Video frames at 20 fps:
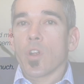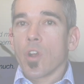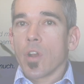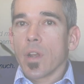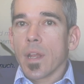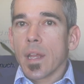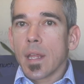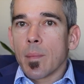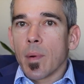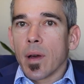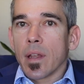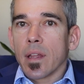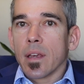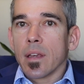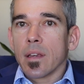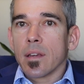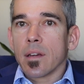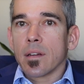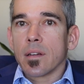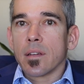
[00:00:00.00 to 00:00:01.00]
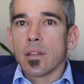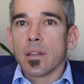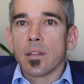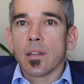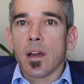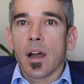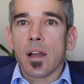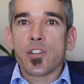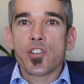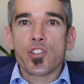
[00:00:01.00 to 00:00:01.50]
hurt anybody,
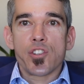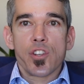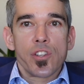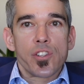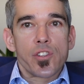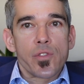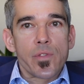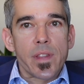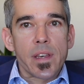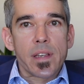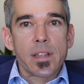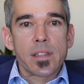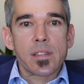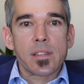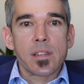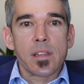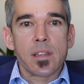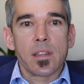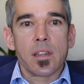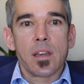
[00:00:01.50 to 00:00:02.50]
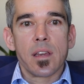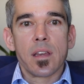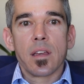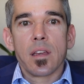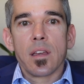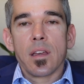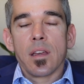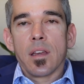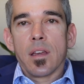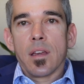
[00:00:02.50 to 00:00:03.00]
and I should do this, and
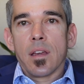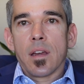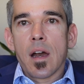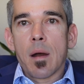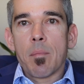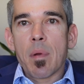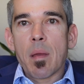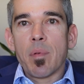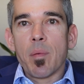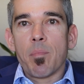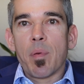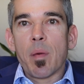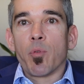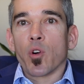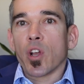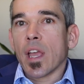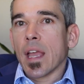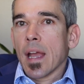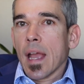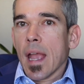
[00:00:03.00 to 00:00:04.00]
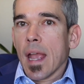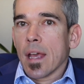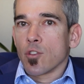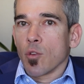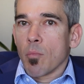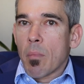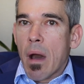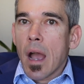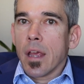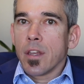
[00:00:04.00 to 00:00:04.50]
maybe people can't
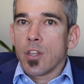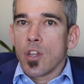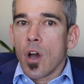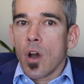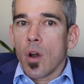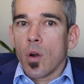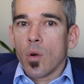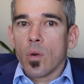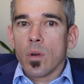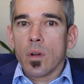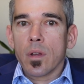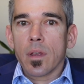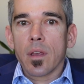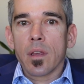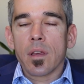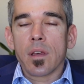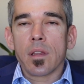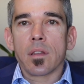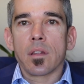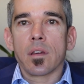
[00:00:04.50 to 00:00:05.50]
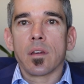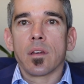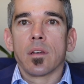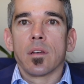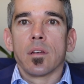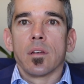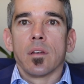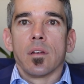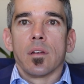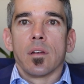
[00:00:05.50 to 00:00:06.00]
handle my no, and
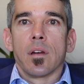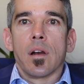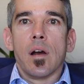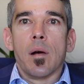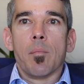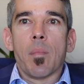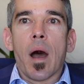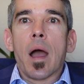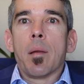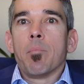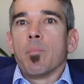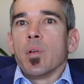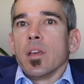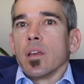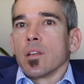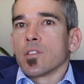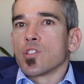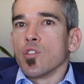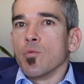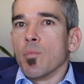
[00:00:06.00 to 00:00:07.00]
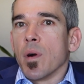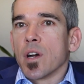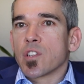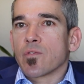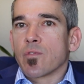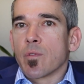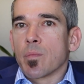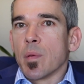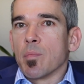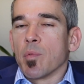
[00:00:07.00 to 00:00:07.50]
I'm being too much
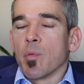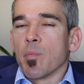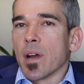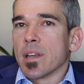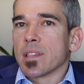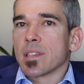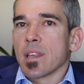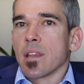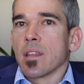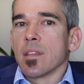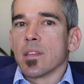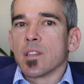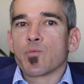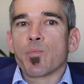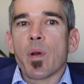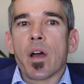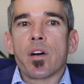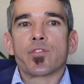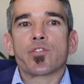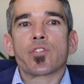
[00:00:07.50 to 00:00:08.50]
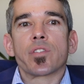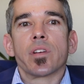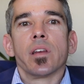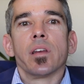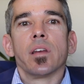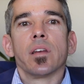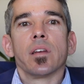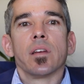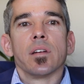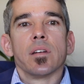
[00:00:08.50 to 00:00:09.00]
for people by setting this boundary,